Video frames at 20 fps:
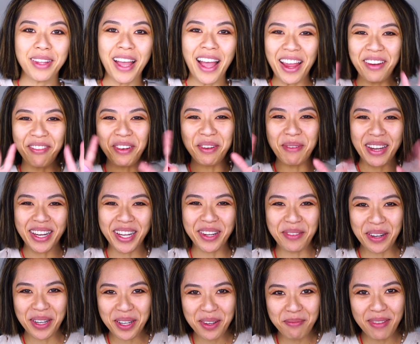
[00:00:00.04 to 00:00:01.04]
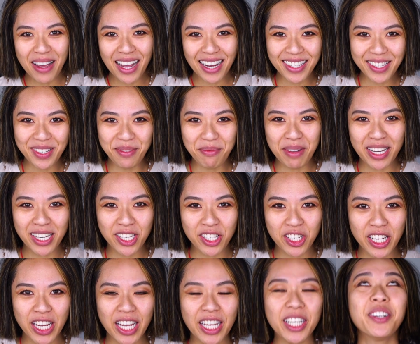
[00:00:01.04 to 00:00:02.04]
Hi everybody, welcome back to my
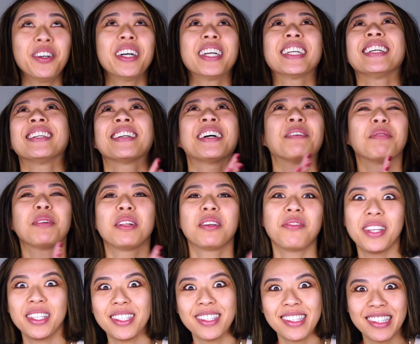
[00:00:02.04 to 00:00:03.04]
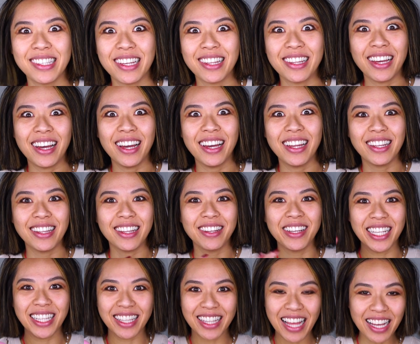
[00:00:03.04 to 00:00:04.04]
channel. I cannot believe I just said that.
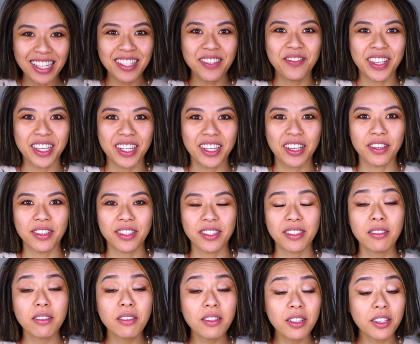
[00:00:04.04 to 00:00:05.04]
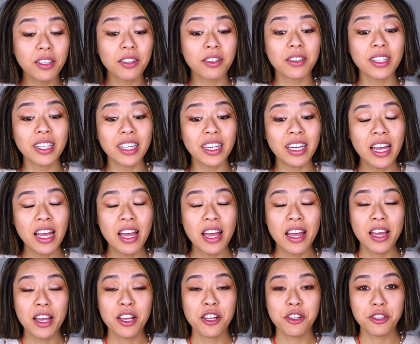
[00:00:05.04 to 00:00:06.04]
The last video is literally
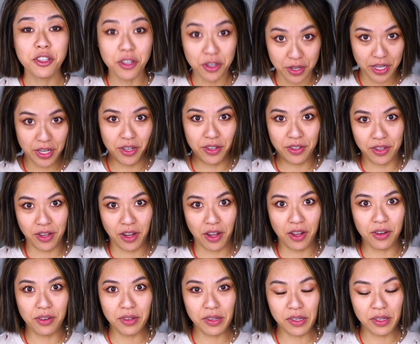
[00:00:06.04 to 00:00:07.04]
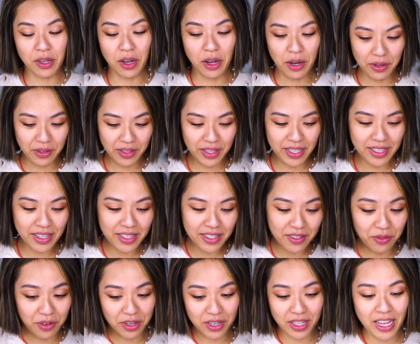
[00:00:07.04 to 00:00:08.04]
two years ago. So this
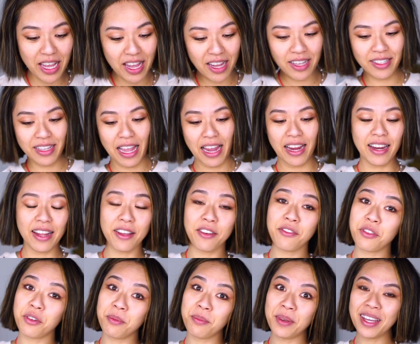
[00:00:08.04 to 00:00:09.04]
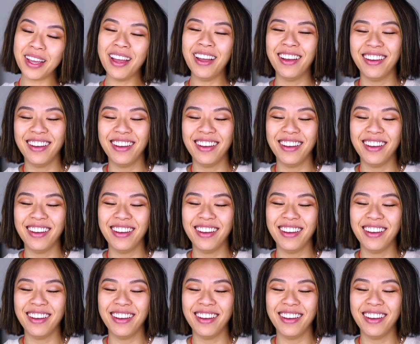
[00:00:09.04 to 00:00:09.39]
is really exciting for me.